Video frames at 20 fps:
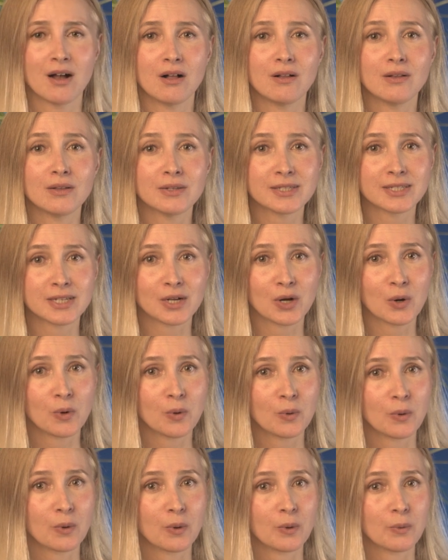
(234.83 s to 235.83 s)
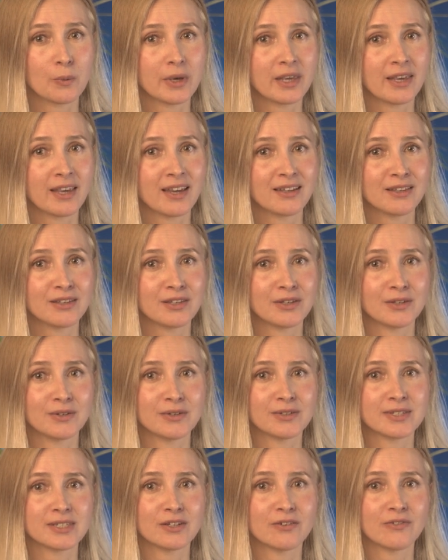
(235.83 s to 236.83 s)
Also, we can
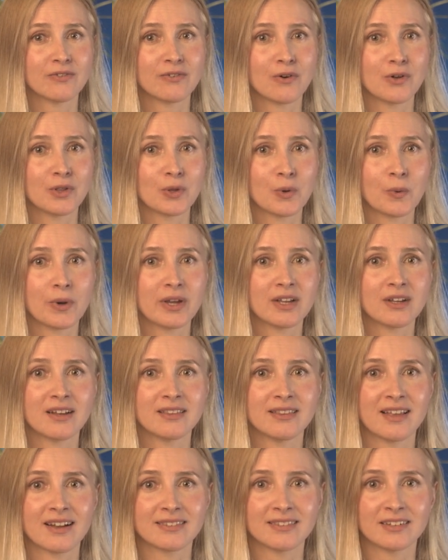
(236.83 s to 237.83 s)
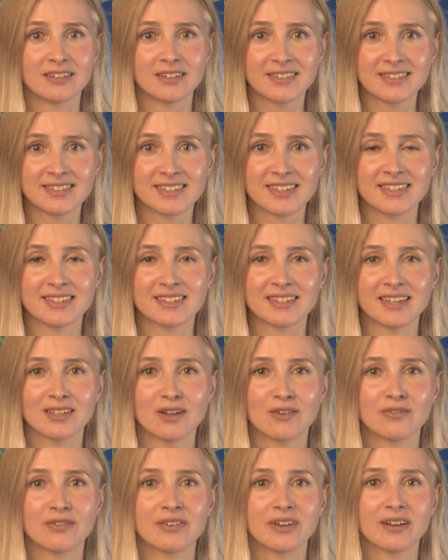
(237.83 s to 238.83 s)
use the following connectors instead
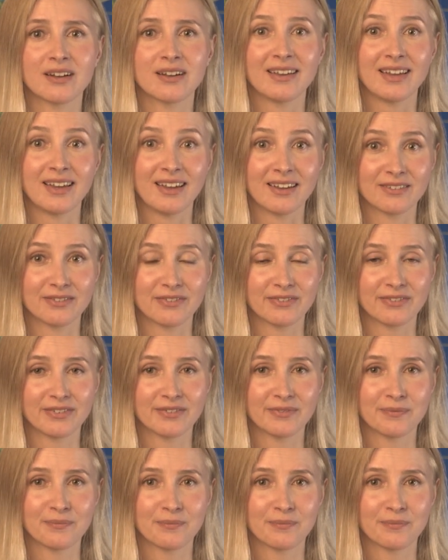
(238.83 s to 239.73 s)
of if.